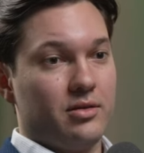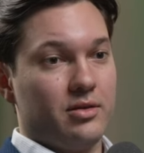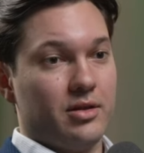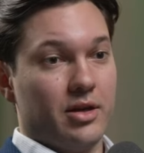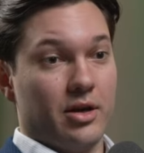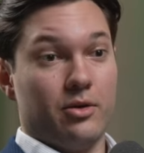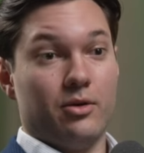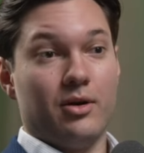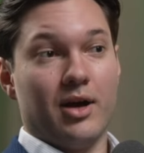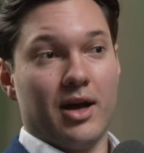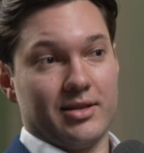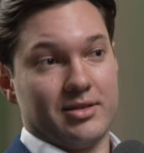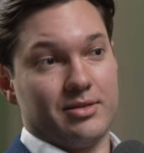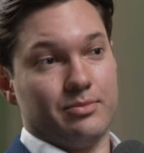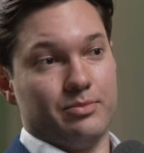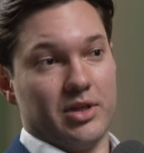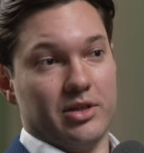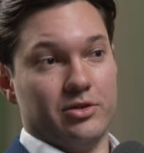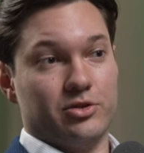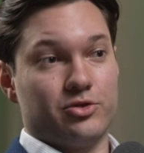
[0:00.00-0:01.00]

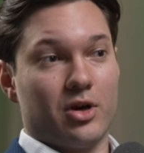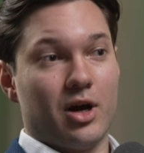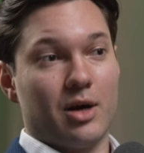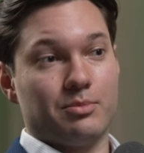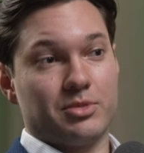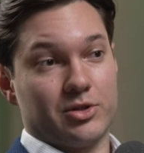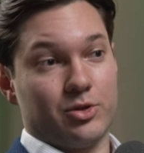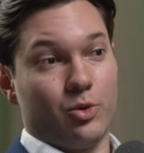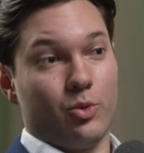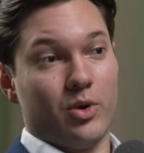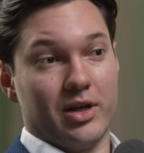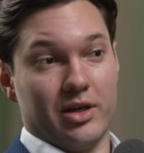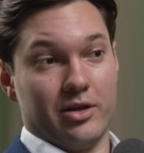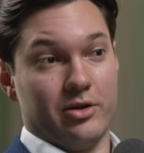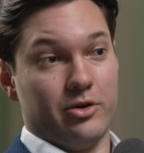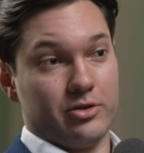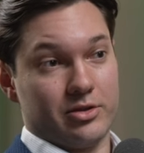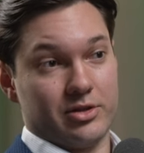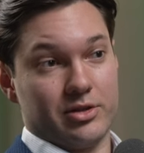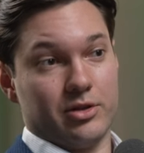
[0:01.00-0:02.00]
S&P drops 20
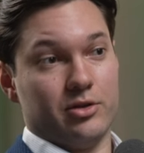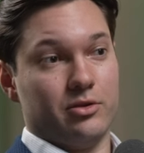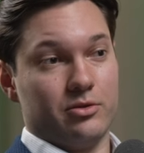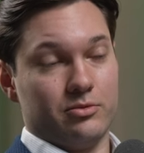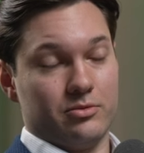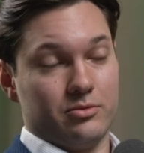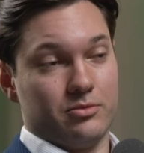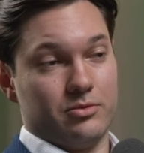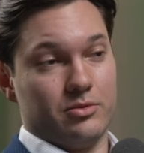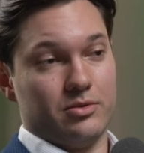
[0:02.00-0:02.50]
and you're still